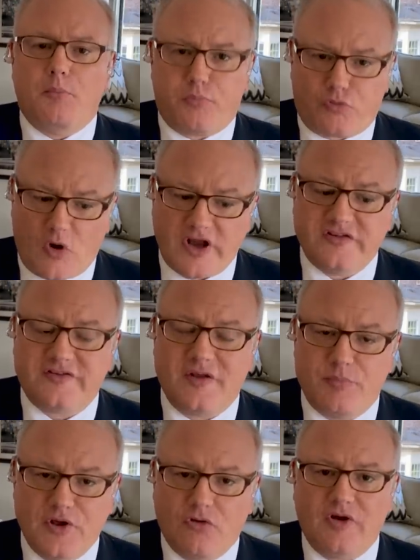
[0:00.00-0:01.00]
price
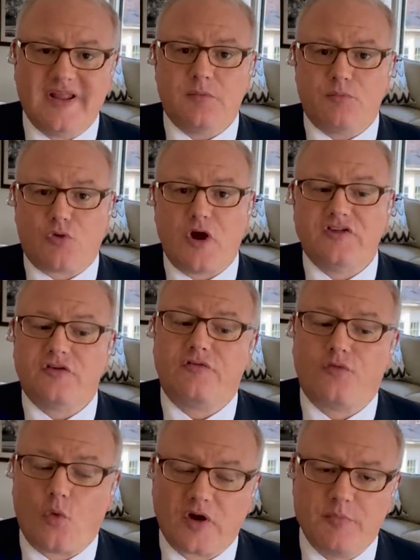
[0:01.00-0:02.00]
stability and price
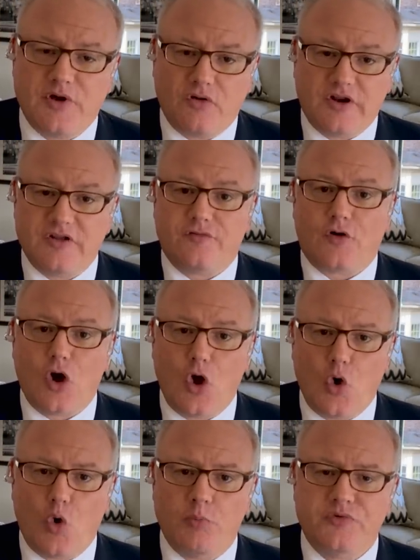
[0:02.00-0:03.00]
affordability for
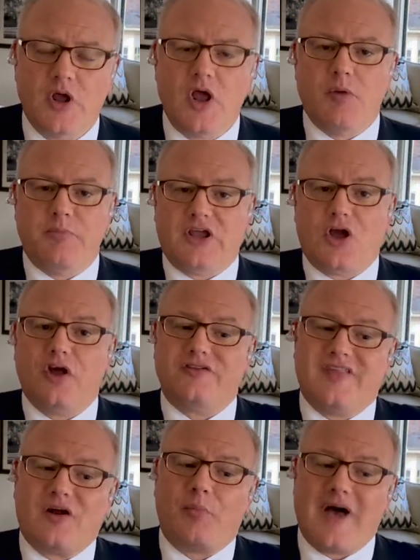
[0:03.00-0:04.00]
homes, because
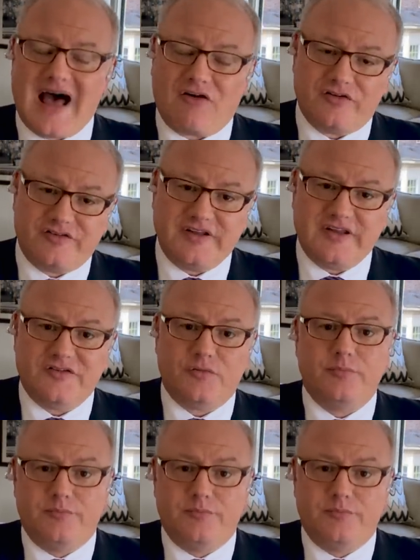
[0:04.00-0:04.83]
their policies,